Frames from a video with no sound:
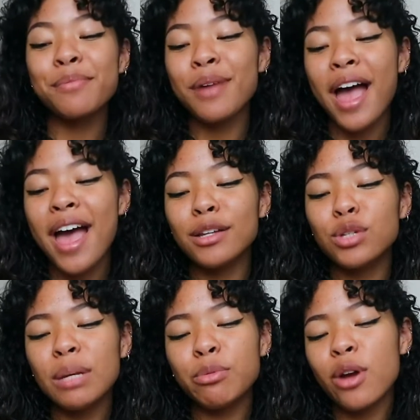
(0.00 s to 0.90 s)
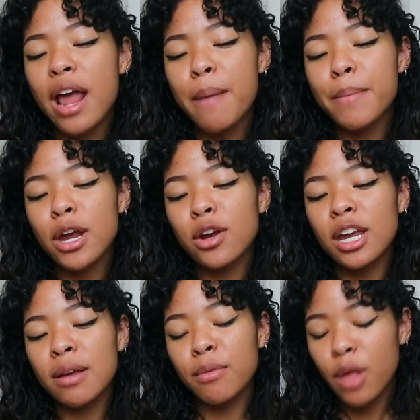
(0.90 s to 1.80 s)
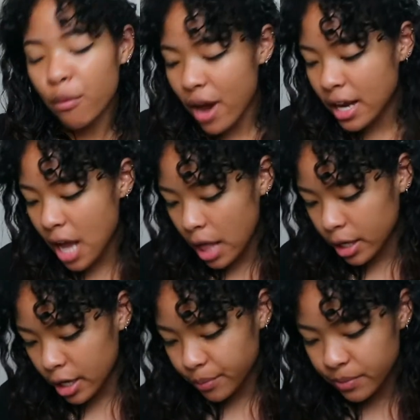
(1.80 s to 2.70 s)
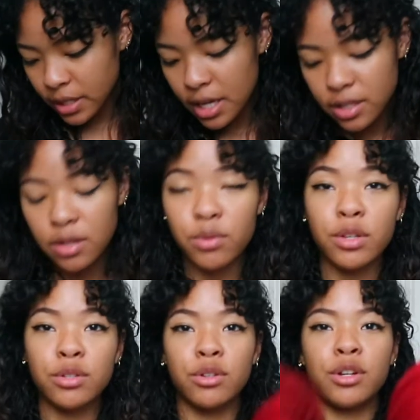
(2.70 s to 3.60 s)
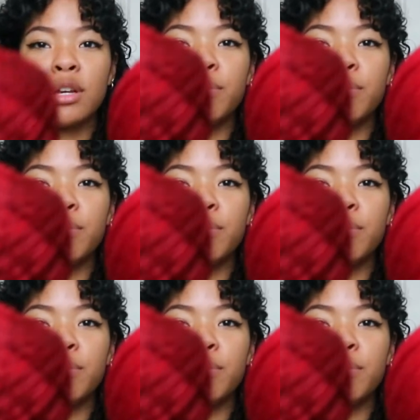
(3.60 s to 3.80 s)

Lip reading: red, deep cranberry red color. So those are